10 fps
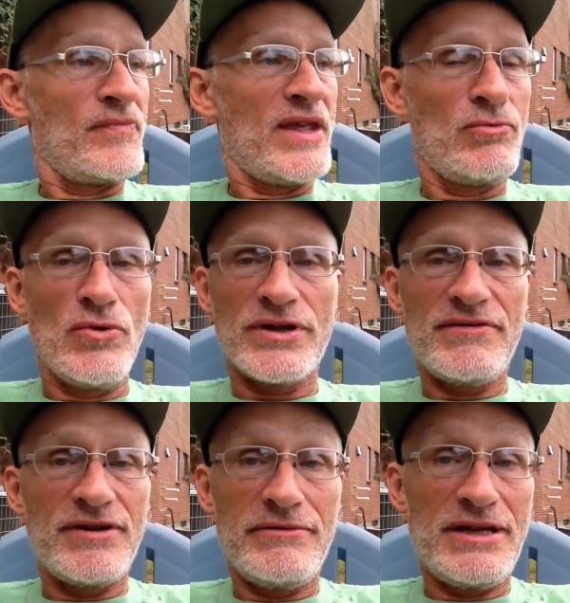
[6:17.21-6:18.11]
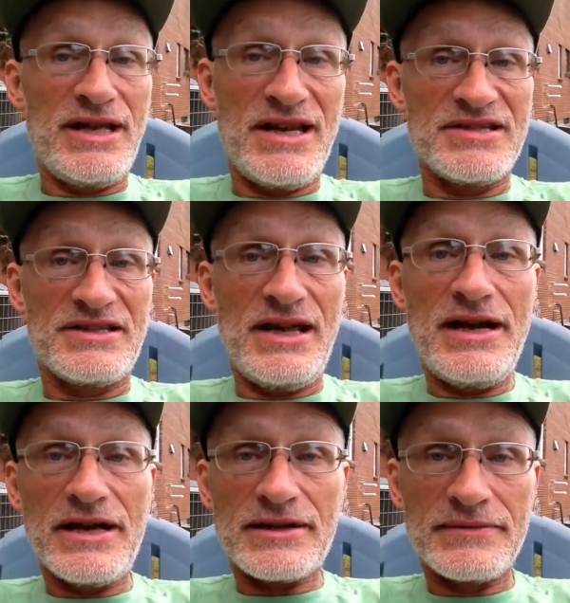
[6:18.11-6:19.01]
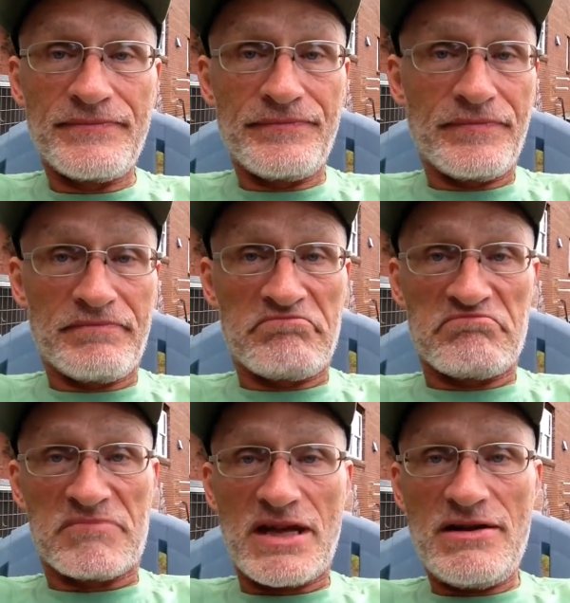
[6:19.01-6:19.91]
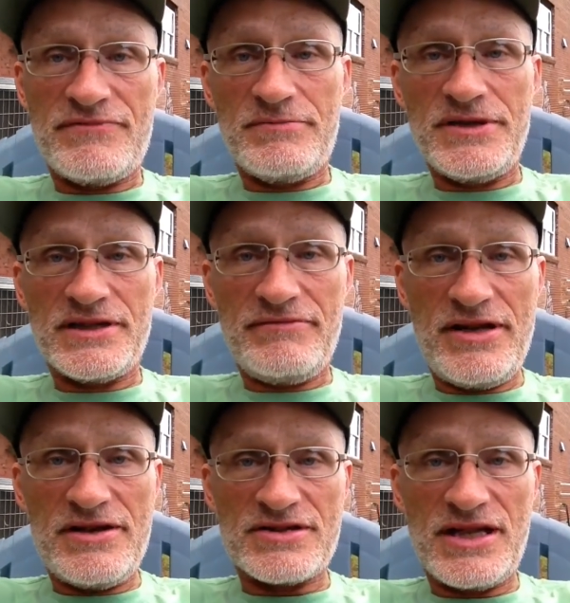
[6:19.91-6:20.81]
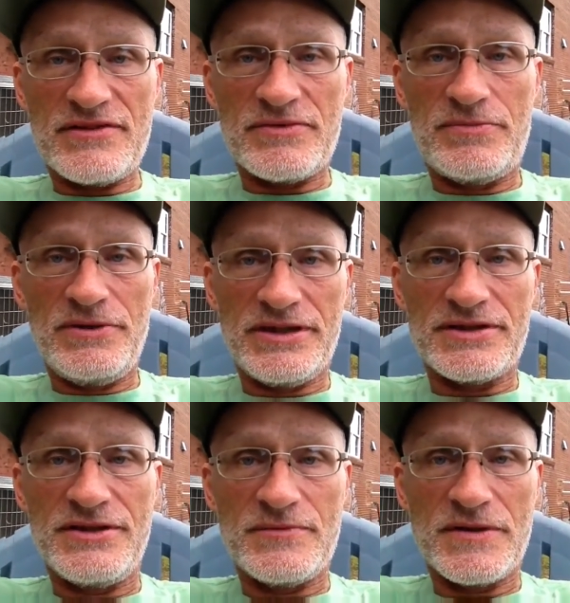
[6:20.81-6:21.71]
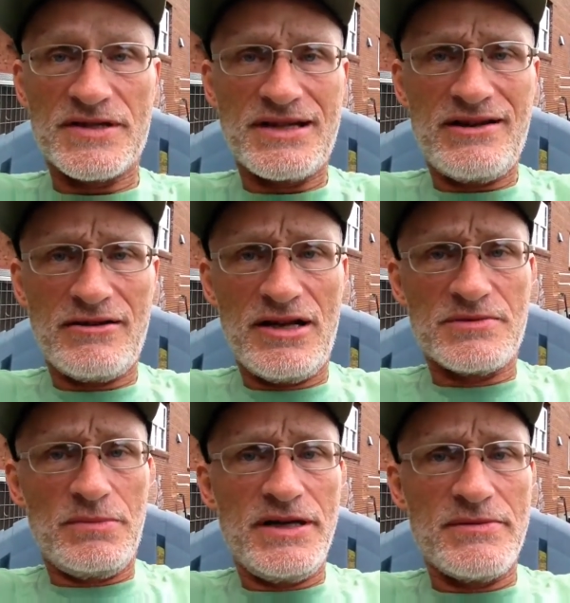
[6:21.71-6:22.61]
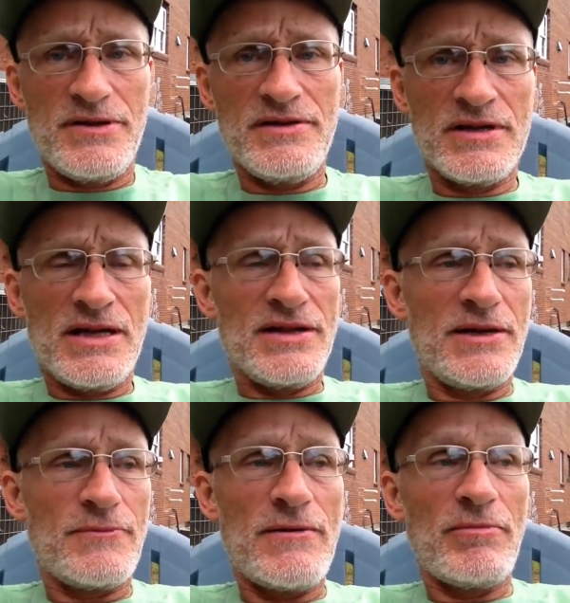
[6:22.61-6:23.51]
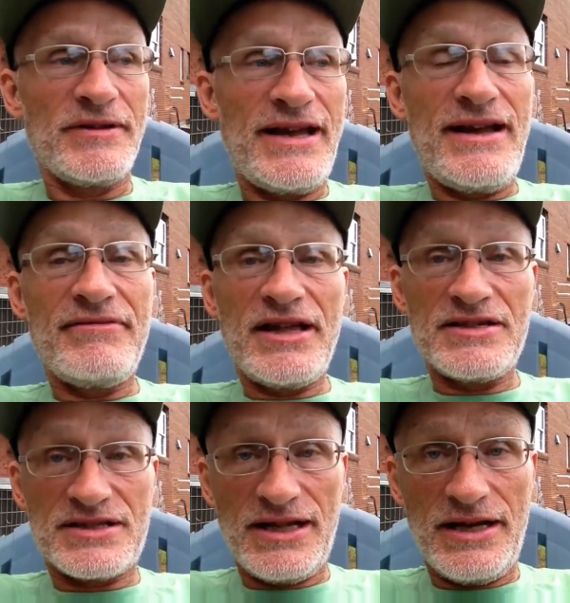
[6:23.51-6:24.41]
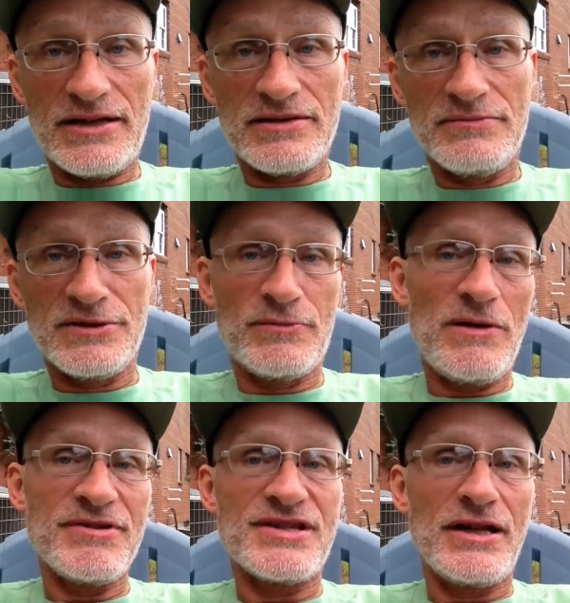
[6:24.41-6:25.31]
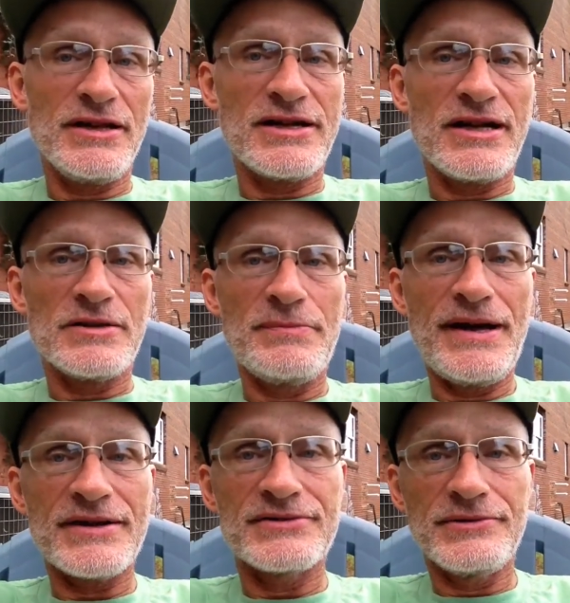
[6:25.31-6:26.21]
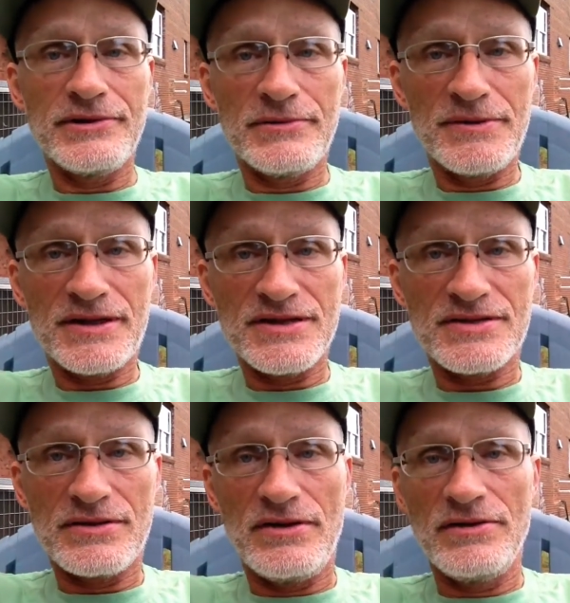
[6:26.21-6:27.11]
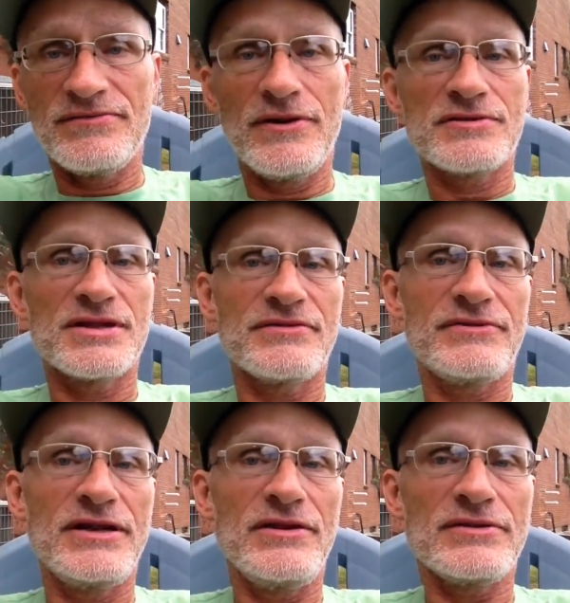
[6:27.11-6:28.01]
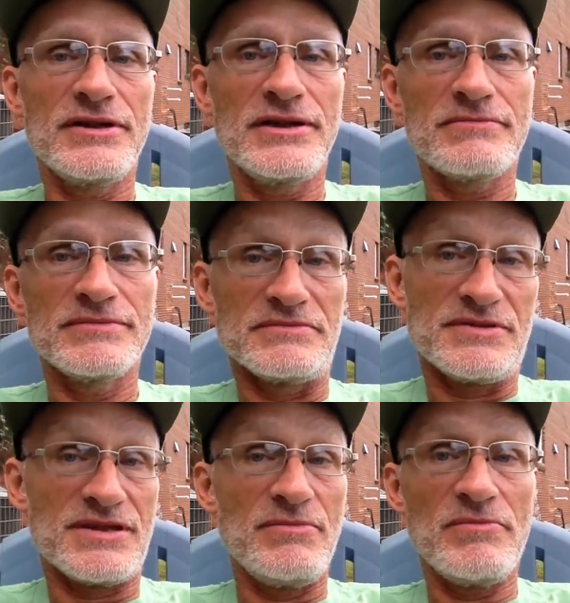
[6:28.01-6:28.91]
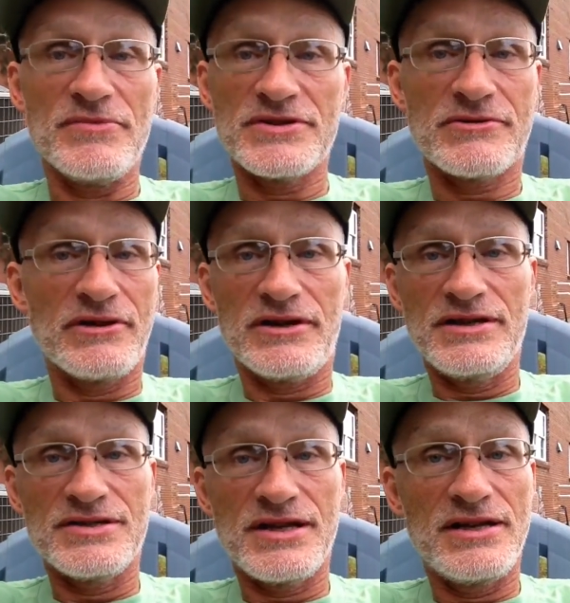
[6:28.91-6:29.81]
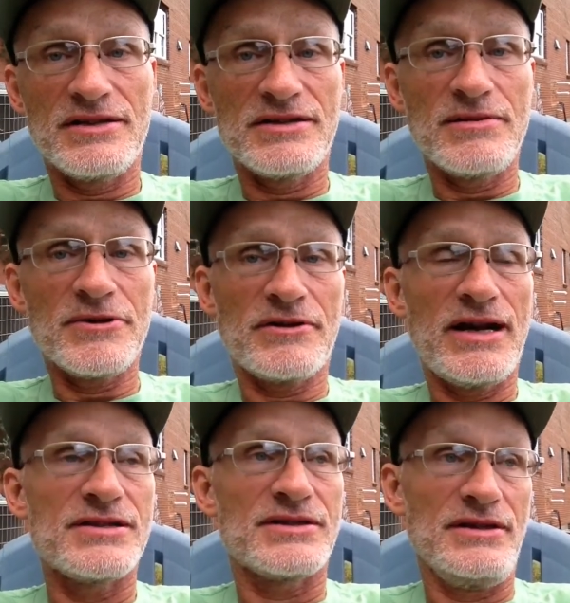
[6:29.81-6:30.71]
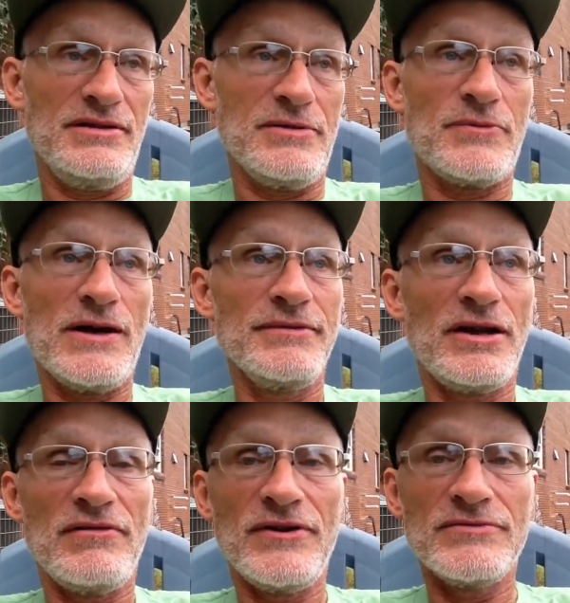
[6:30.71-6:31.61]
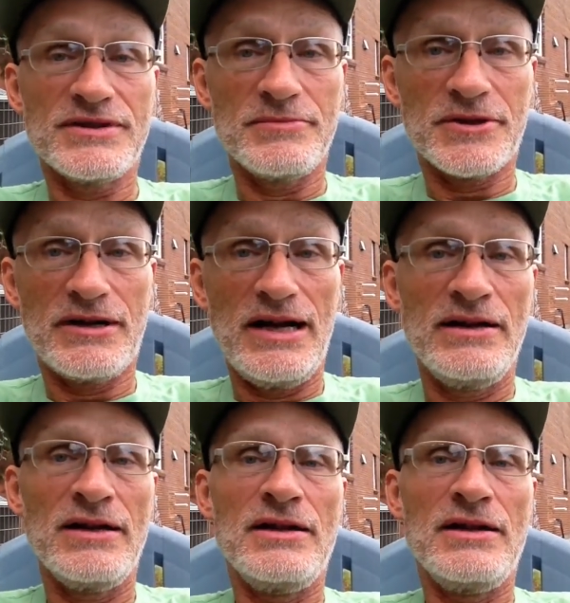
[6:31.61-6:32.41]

They won't give you any anesthetic. God forbid they give you anesthetic for pulling a tooth because that costs money, man. They probably have anesthetic. They're probably selling it out the back door because all the folks at the free health clinic, some of them are as crooked as any of the Democrats. They're probably all vote Democrat.